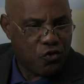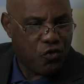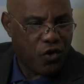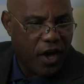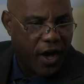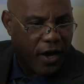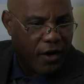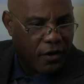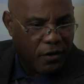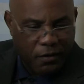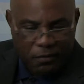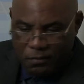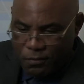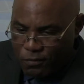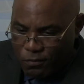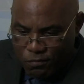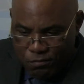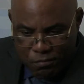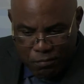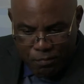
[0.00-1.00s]
we are
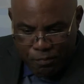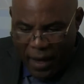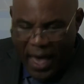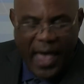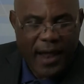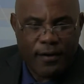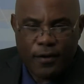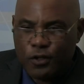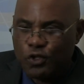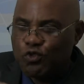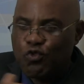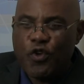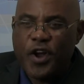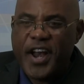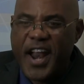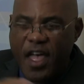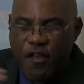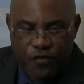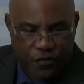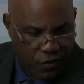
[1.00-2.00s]
pilots,
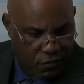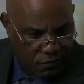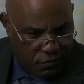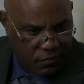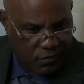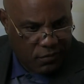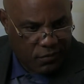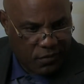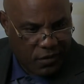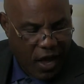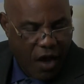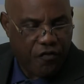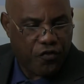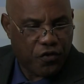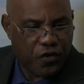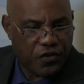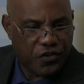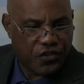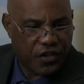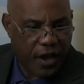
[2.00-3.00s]
wherever,
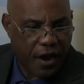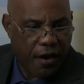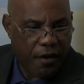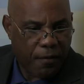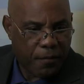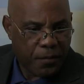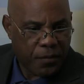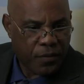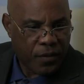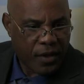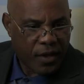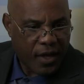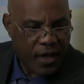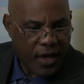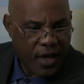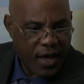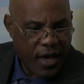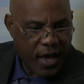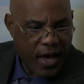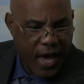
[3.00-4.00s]
Africans there.
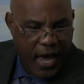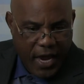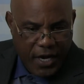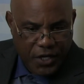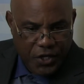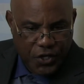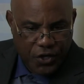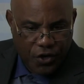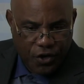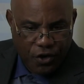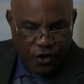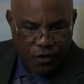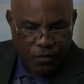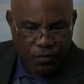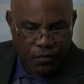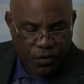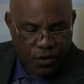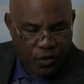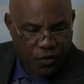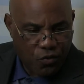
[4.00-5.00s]
And
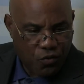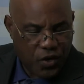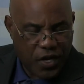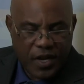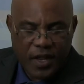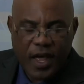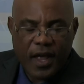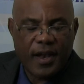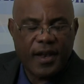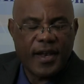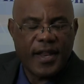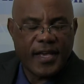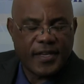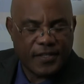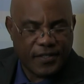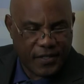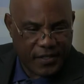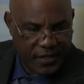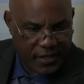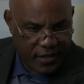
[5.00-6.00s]
we're not
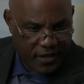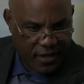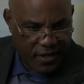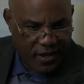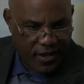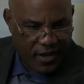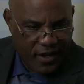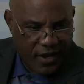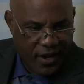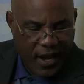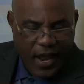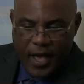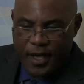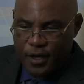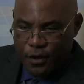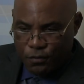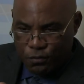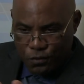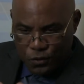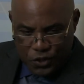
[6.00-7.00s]
lazy,
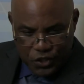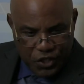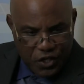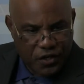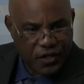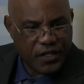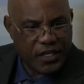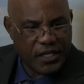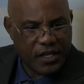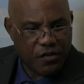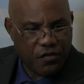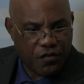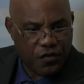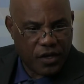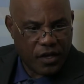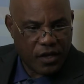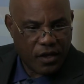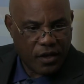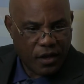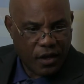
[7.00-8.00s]
like to see on
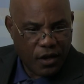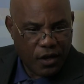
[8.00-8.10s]
TV,